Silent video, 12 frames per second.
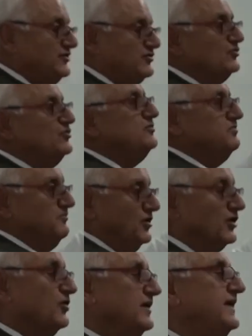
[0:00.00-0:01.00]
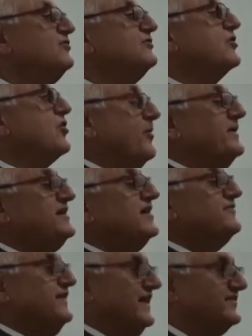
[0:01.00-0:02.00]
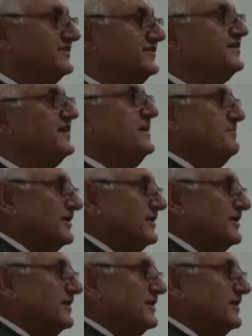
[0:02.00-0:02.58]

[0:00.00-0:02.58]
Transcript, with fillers: into not only into the Committee of Nations,